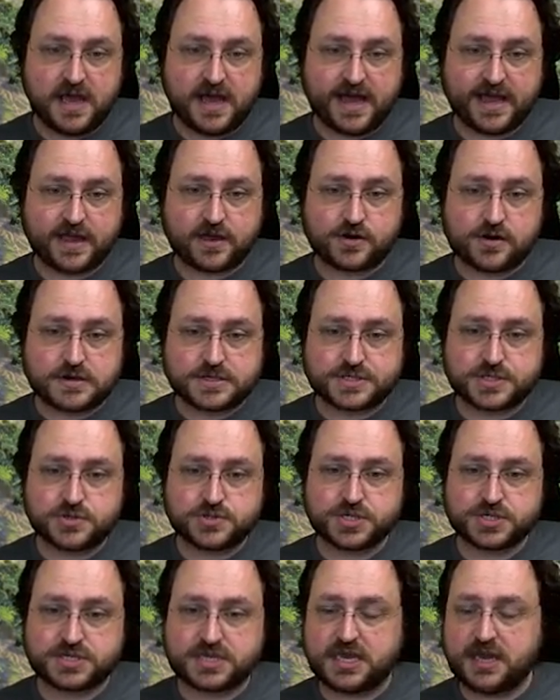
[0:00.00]
I could also
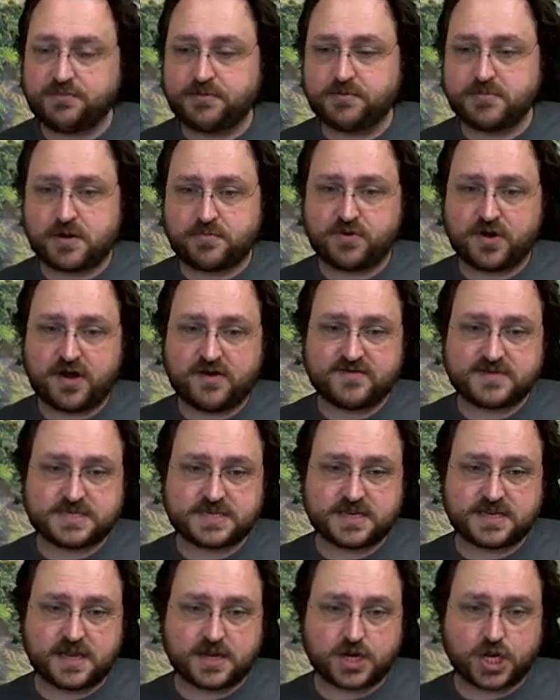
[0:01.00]
just keep him in a province
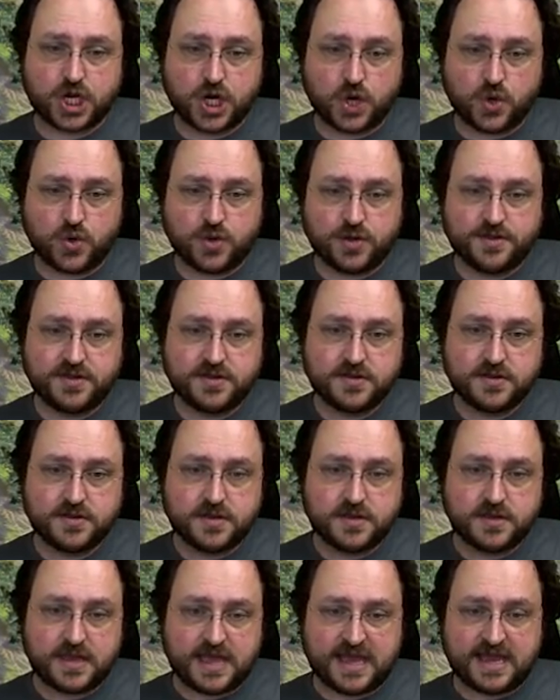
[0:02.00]
to get gold,
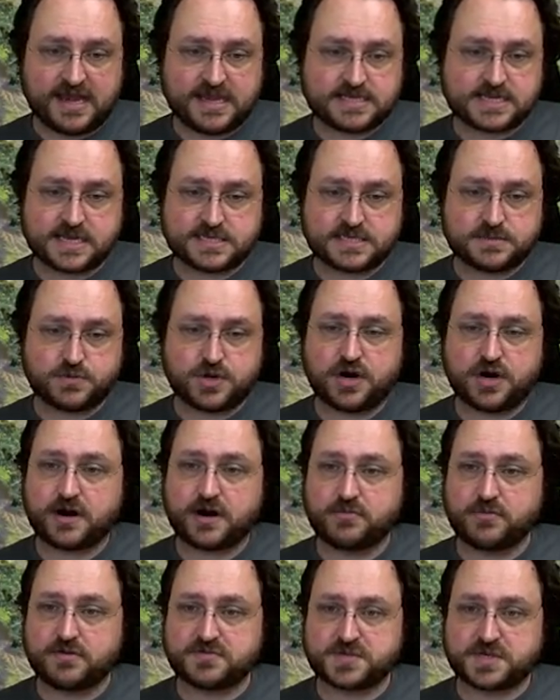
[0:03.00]
and he's got some
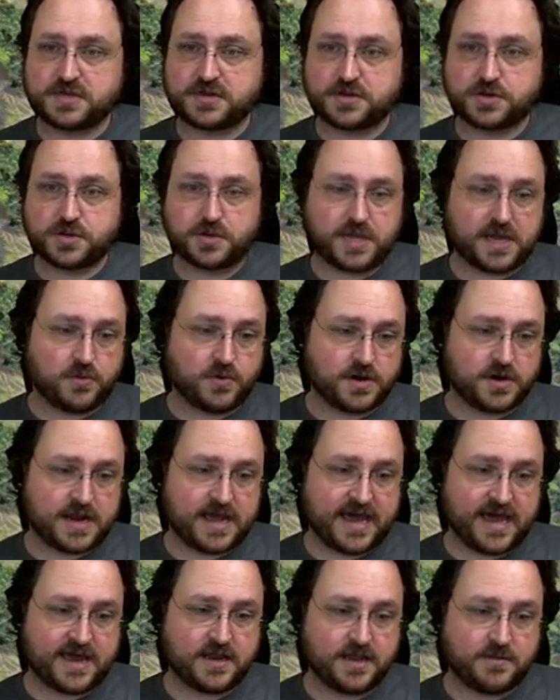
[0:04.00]
target moves he can do. Yeah, we're going
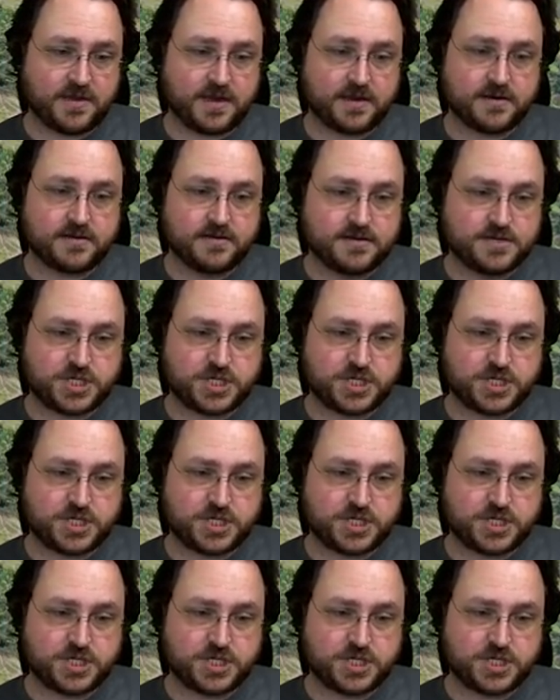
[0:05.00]
to add him in.